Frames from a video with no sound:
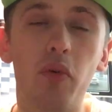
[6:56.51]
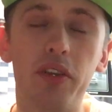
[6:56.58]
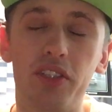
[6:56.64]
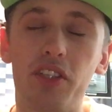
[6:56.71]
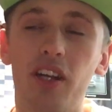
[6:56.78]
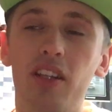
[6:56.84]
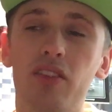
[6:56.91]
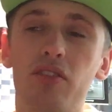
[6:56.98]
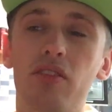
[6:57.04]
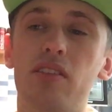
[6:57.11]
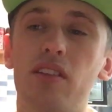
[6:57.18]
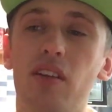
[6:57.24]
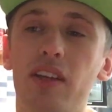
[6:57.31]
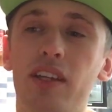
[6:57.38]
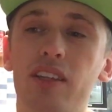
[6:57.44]
It's kind of just
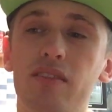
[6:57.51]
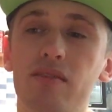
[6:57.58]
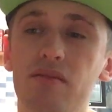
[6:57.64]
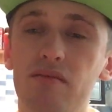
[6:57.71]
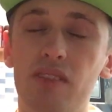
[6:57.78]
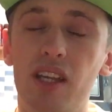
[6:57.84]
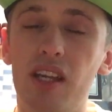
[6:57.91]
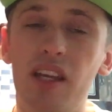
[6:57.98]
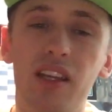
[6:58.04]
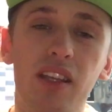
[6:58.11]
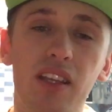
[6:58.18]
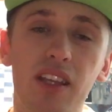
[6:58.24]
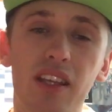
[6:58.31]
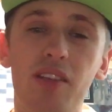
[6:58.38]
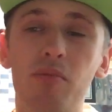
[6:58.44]
like eh,
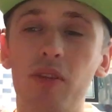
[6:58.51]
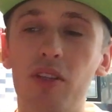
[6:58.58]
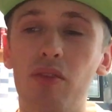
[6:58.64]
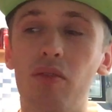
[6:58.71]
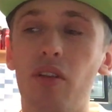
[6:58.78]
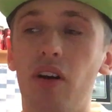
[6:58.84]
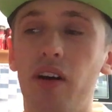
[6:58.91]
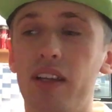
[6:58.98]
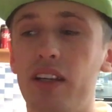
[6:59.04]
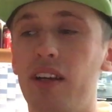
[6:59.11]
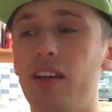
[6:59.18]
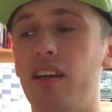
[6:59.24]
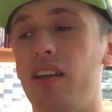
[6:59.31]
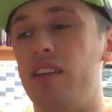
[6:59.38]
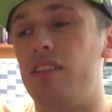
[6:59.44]
in the middle. Like
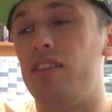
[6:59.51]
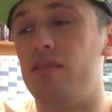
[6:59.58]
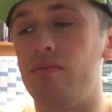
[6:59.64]
okay,